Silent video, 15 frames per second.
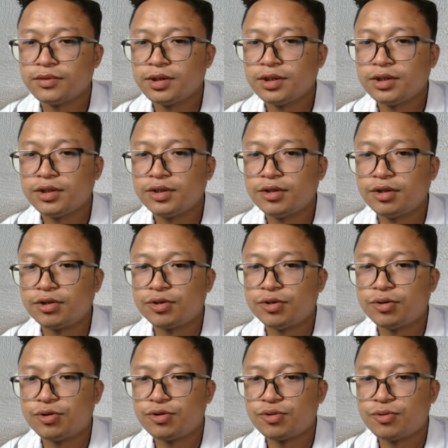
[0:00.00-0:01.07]
Yes,
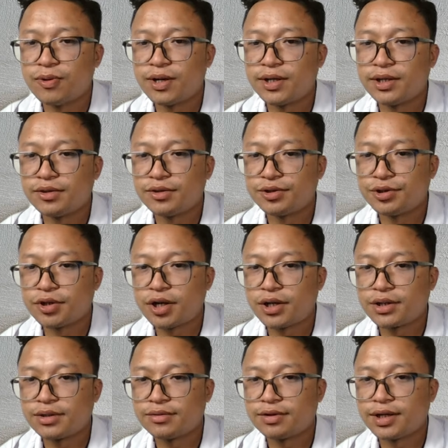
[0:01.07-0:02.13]
those who wanted to
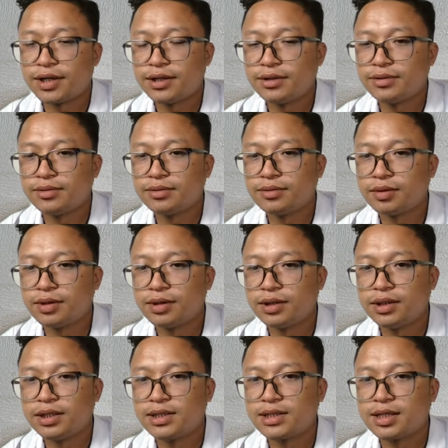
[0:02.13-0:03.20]
short, right,
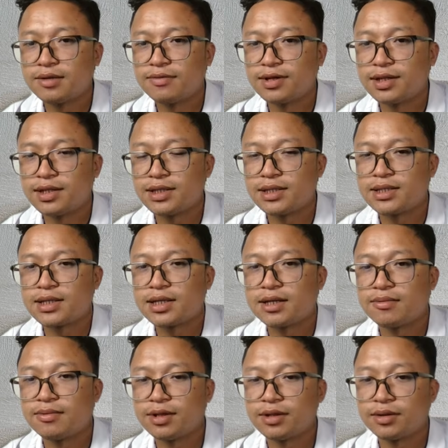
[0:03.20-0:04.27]
this level, this is the
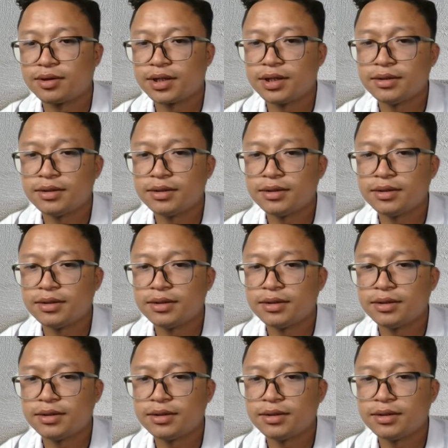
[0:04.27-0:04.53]
level. Okay.